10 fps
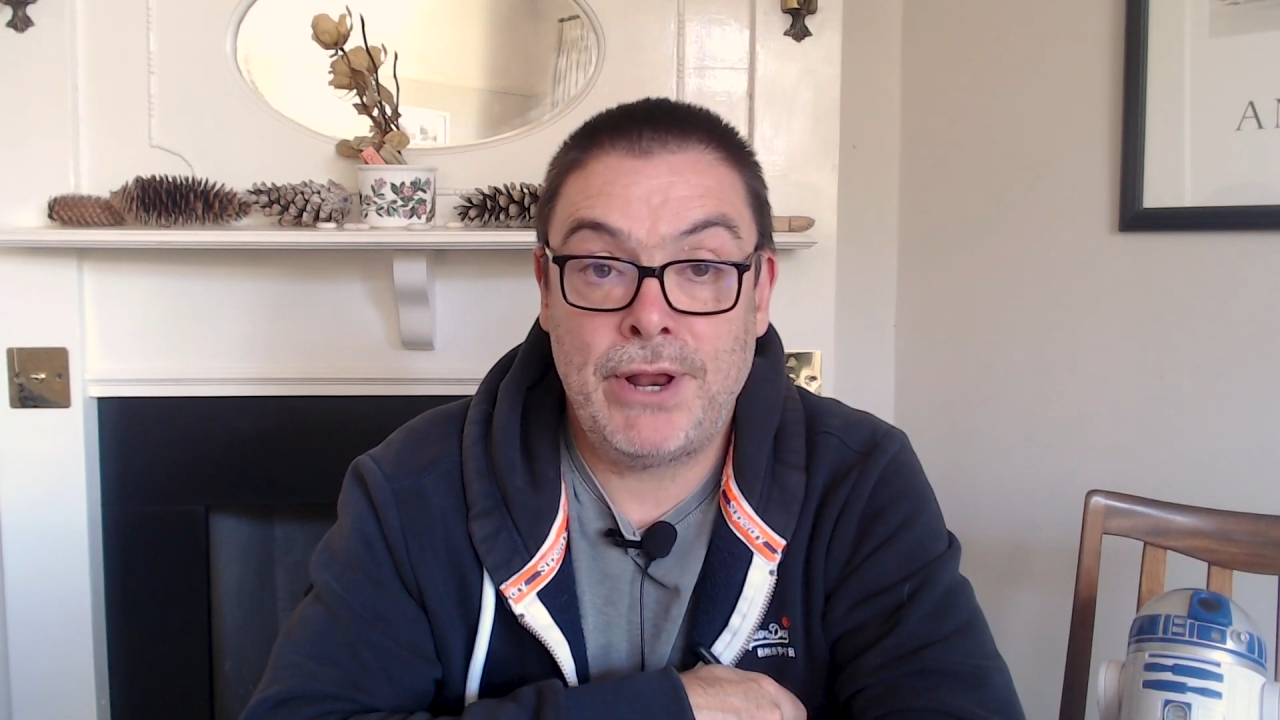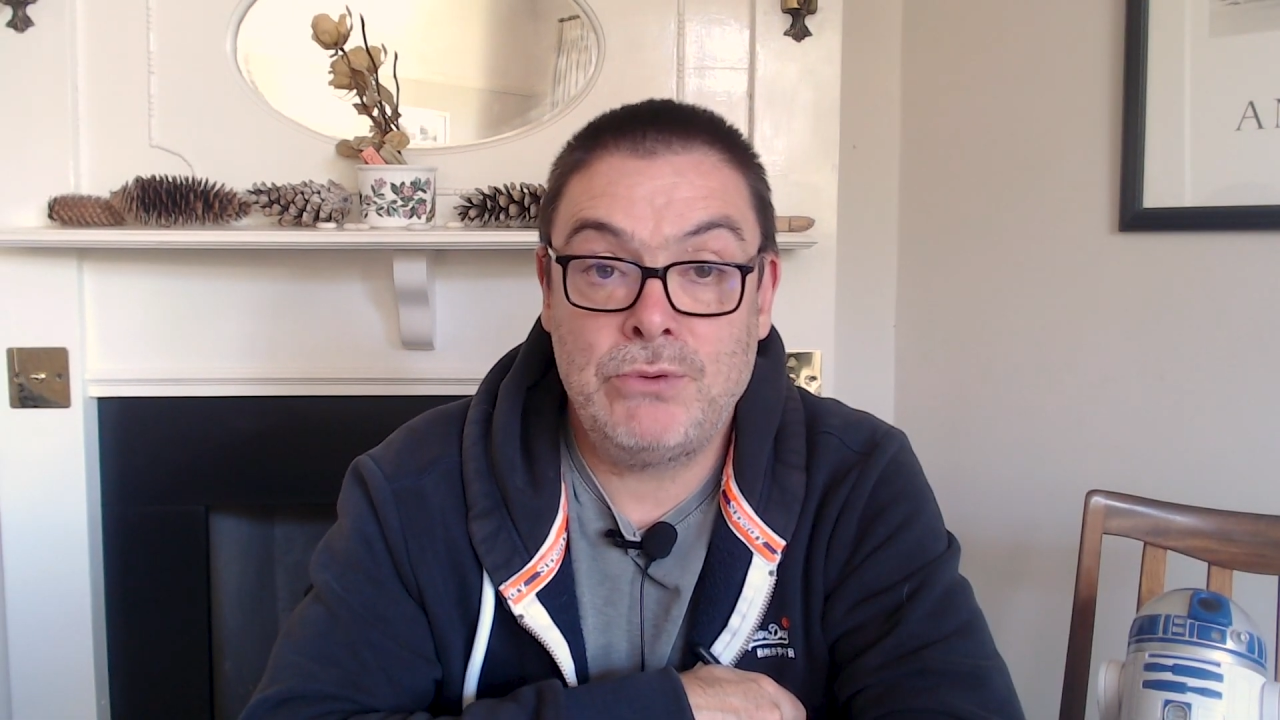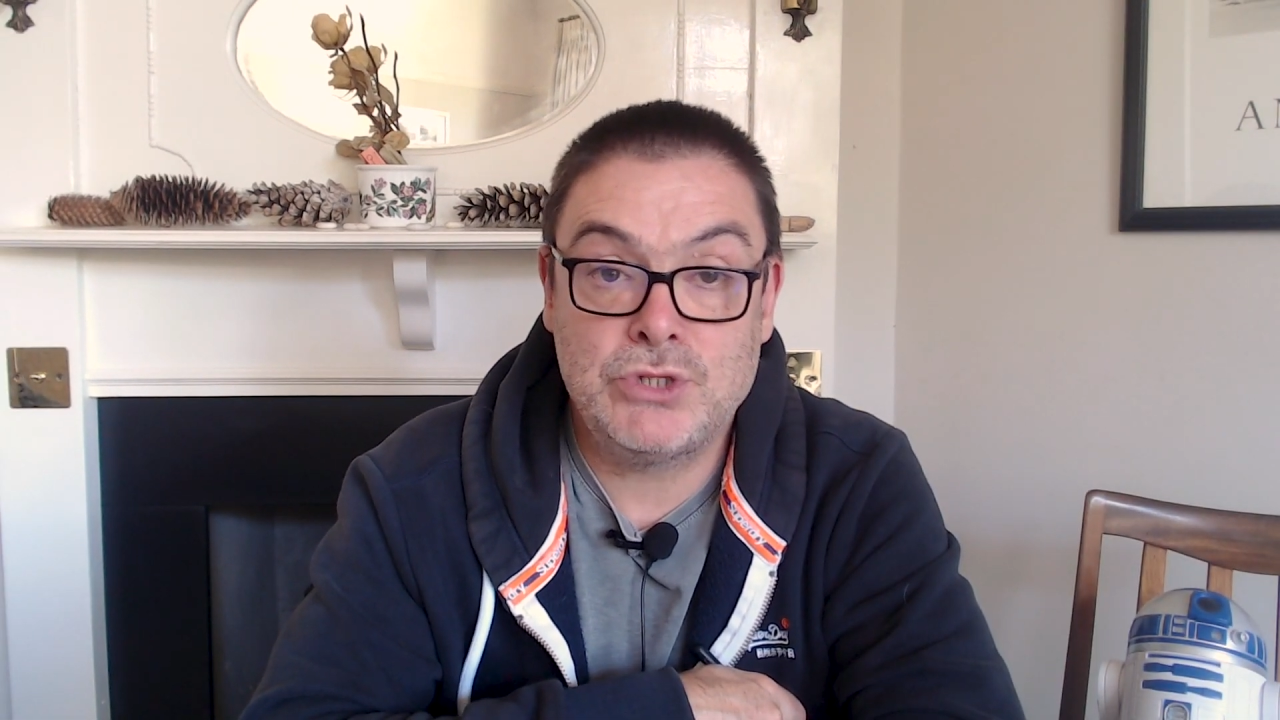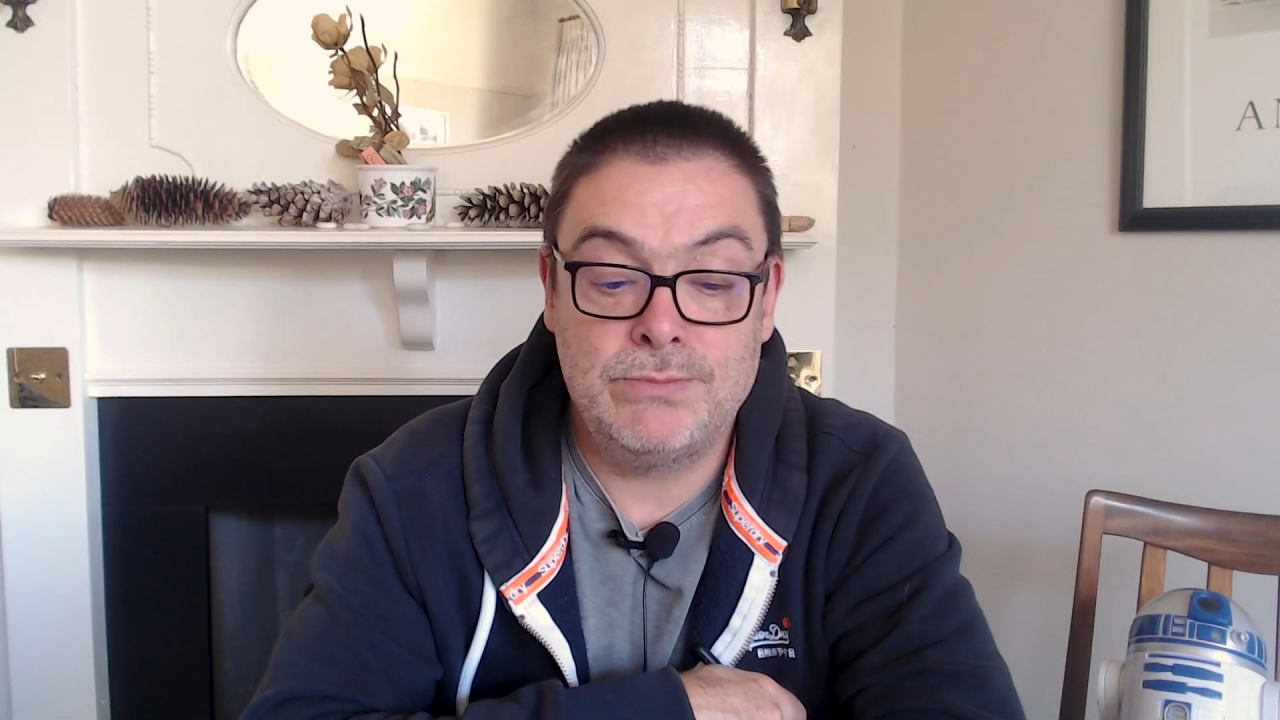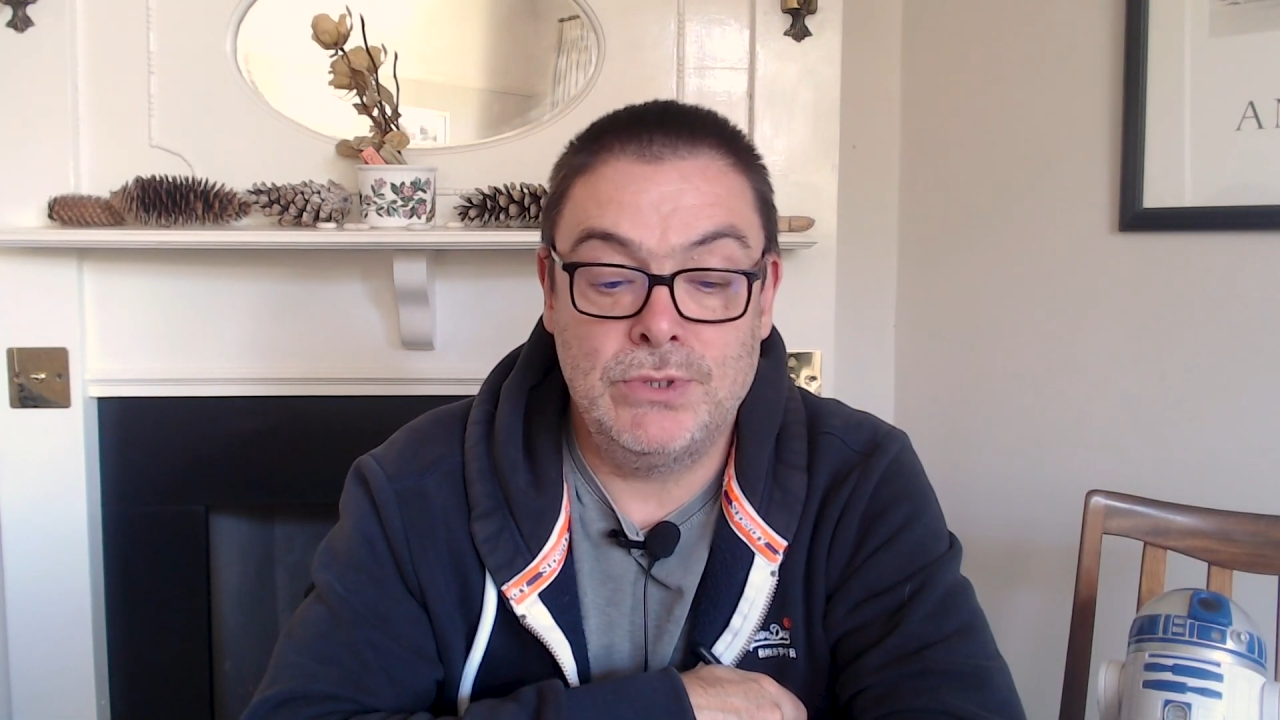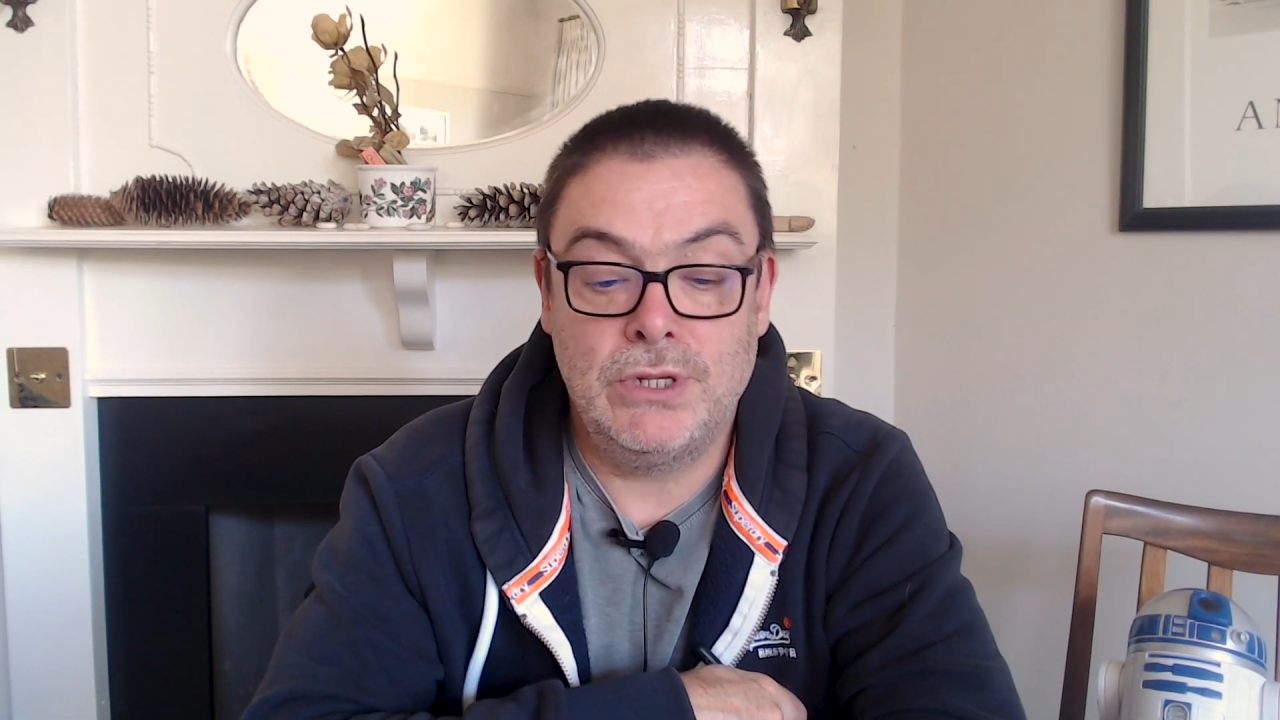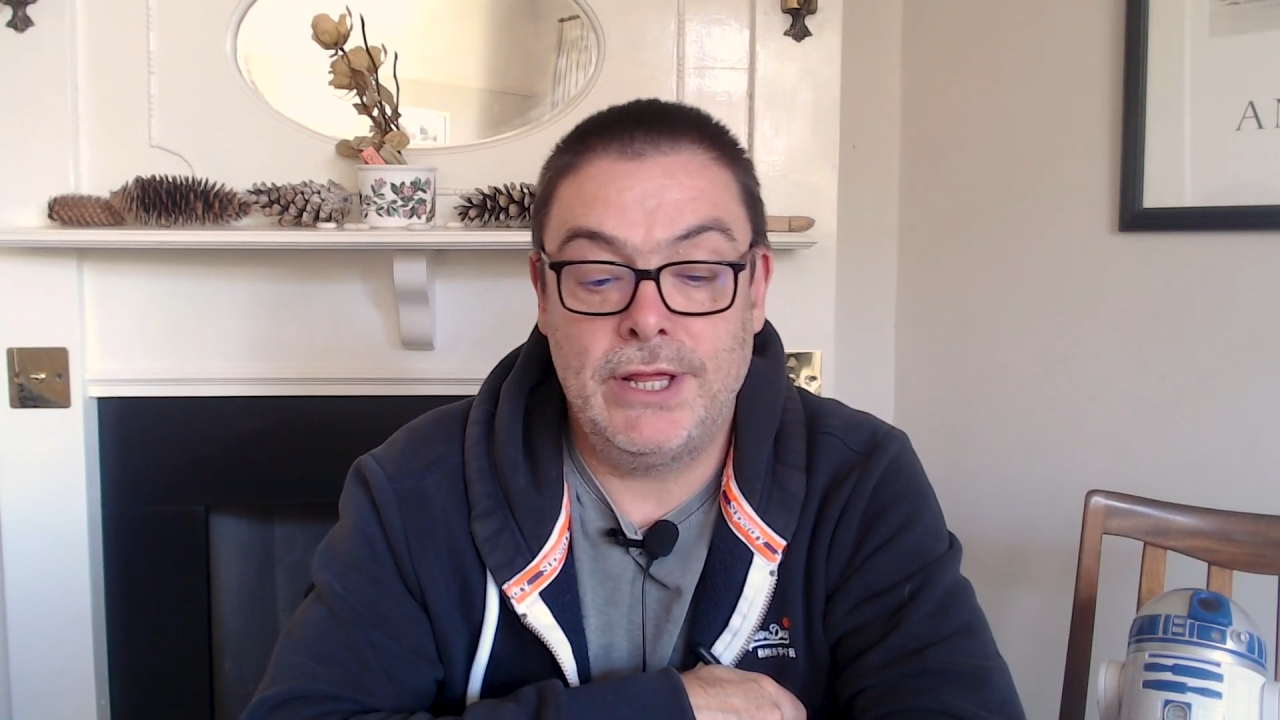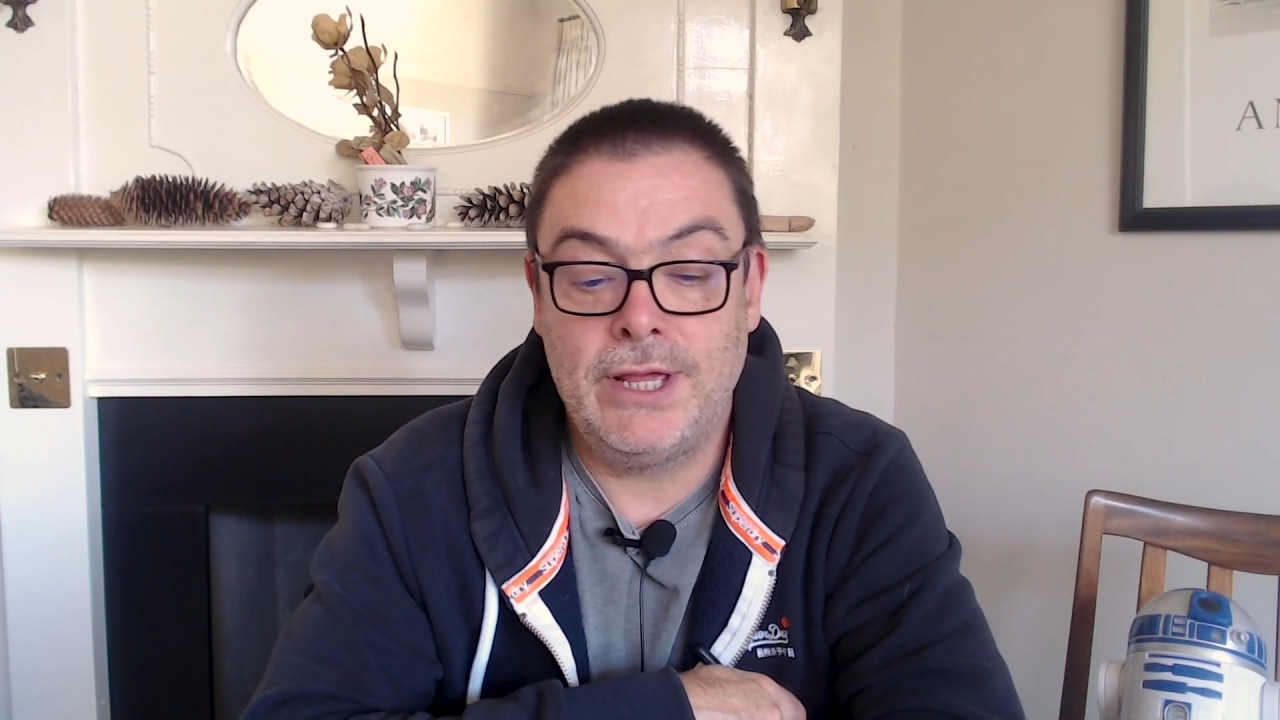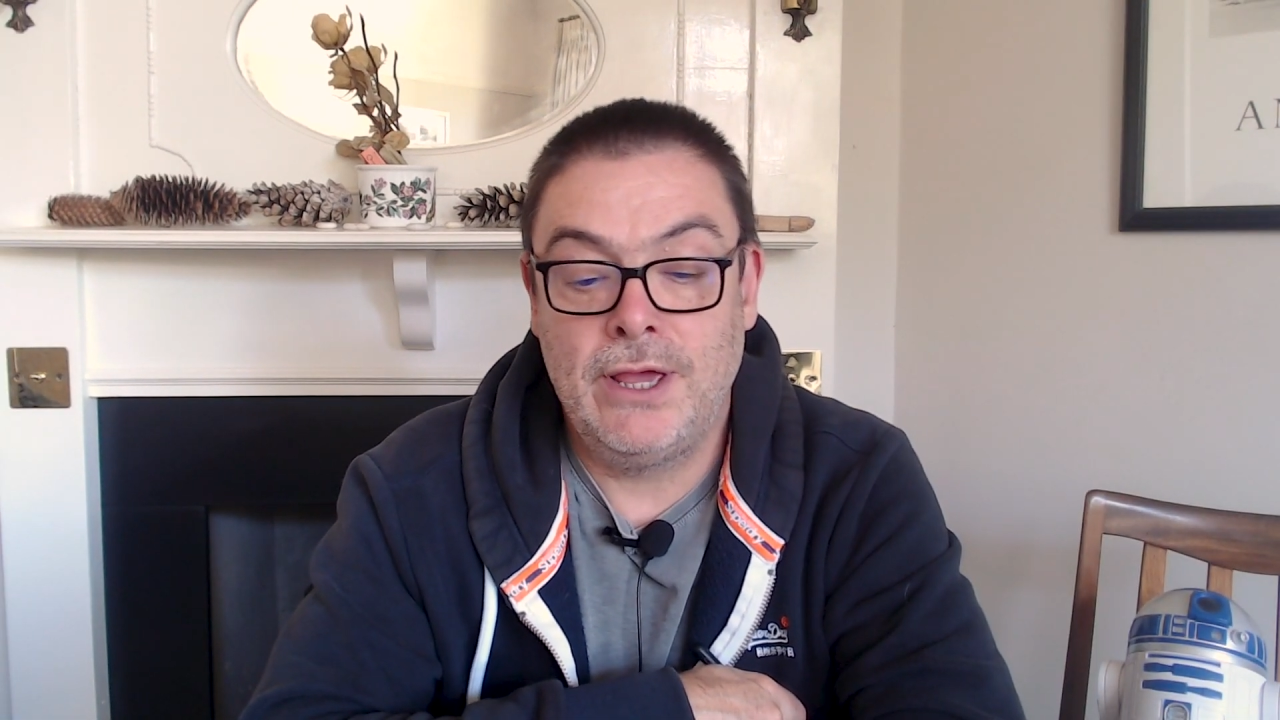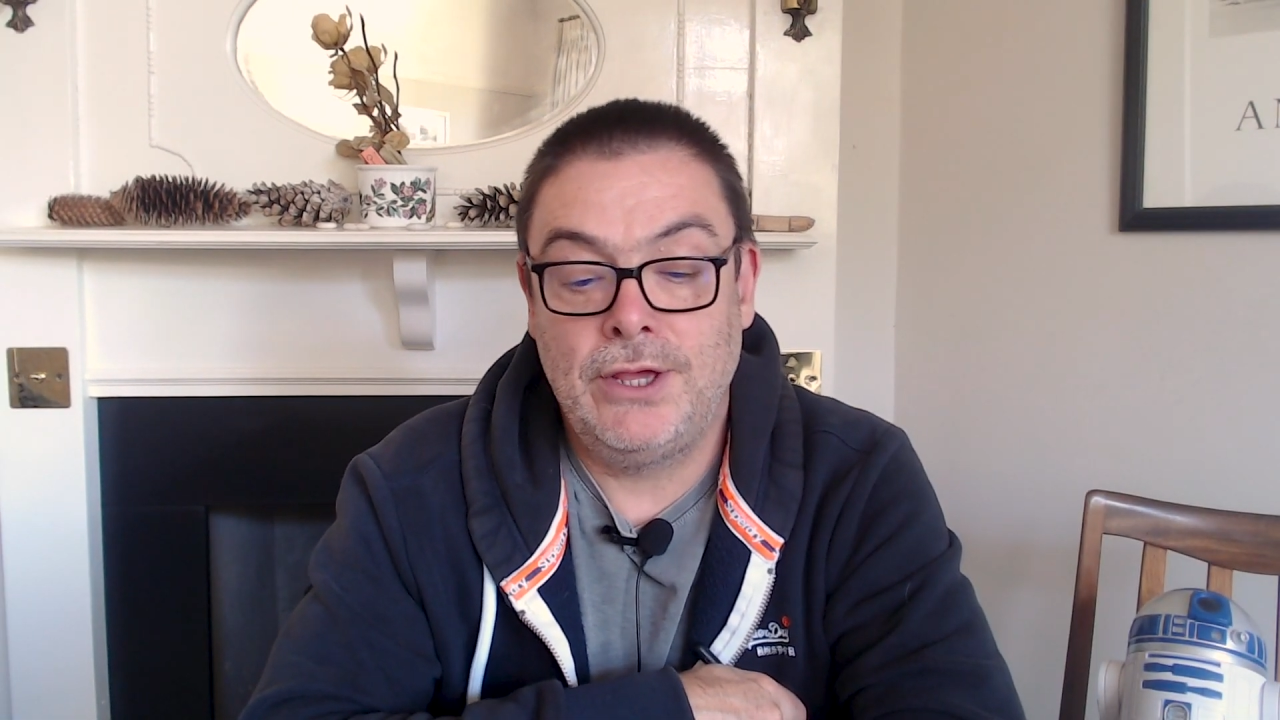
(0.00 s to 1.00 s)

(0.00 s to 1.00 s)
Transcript: ultimately